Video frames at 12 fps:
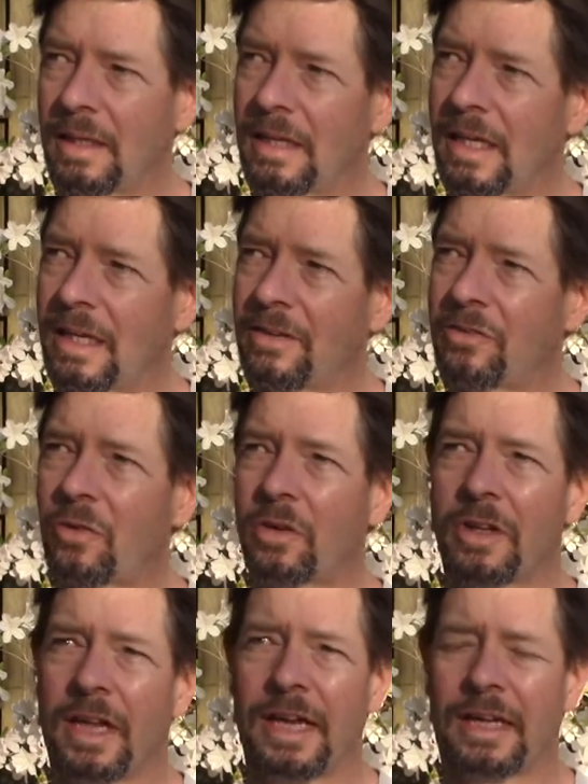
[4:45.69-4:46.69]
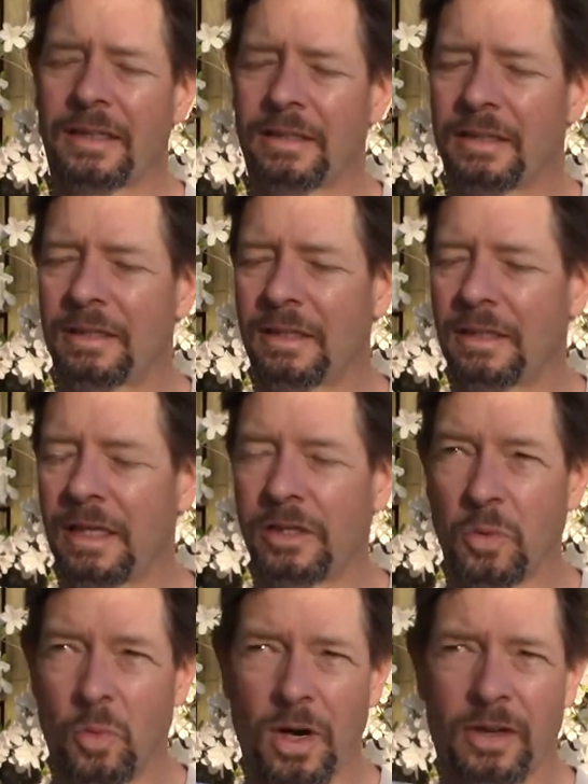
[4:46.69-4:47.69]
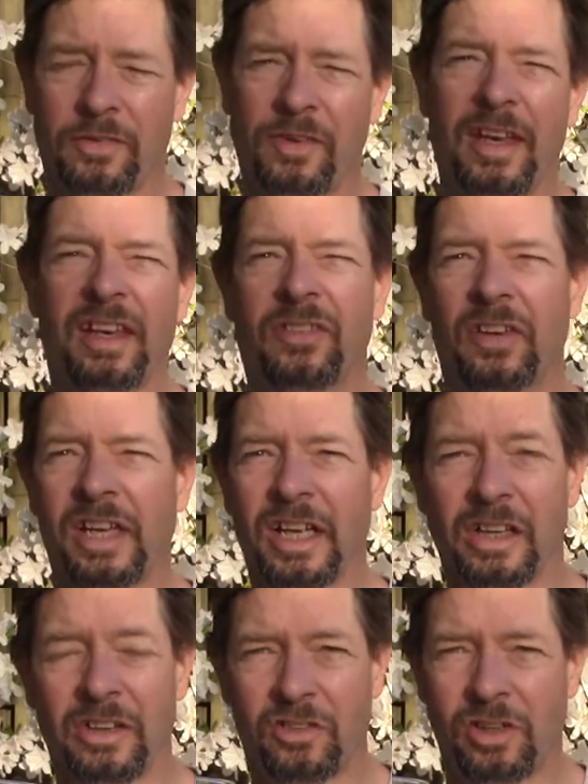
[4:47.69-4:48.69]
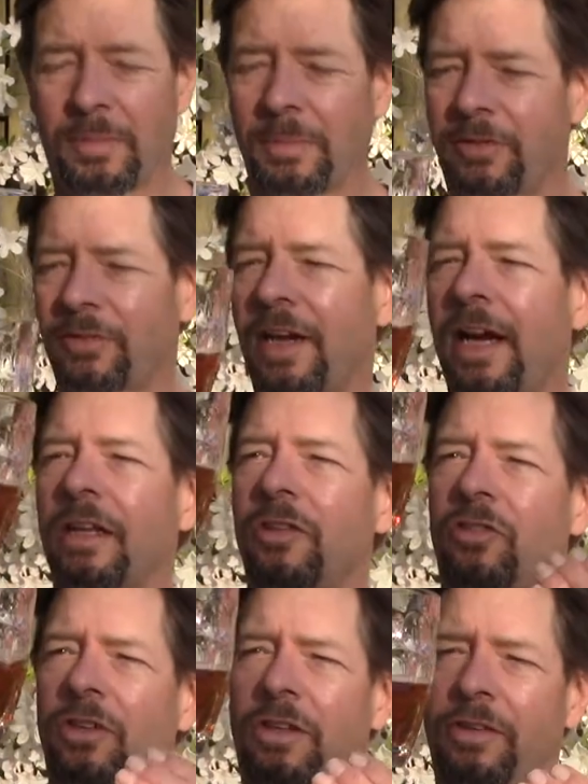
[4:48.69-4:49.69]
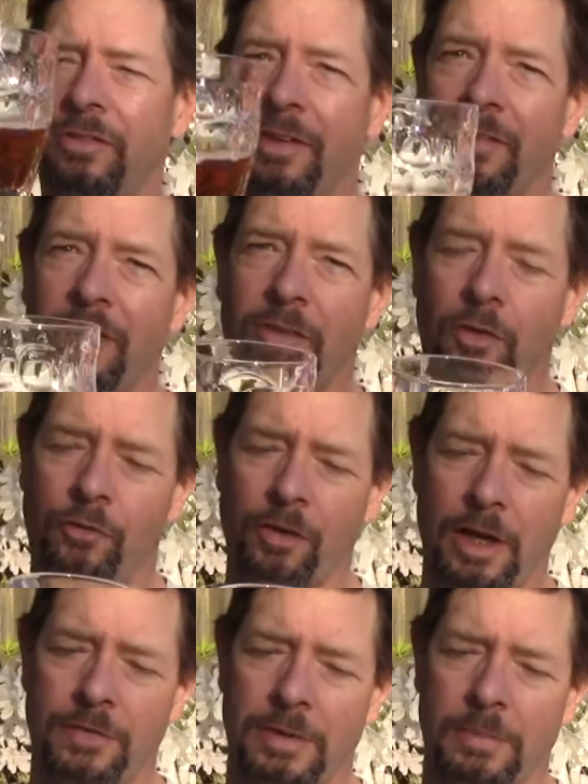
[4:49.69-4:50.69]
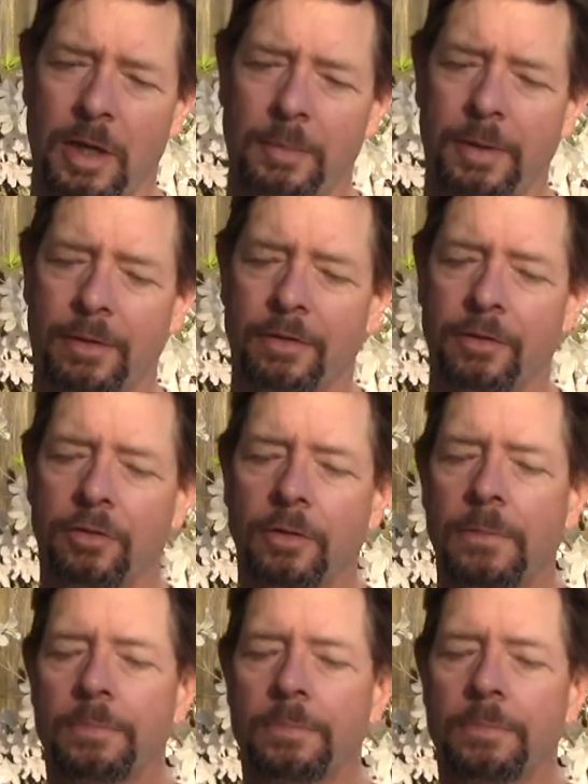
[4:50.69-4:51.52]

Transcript: And it's sort of like you want to say it's an illegitimate style. It shouldn't exist. It's a flavored malt beverage.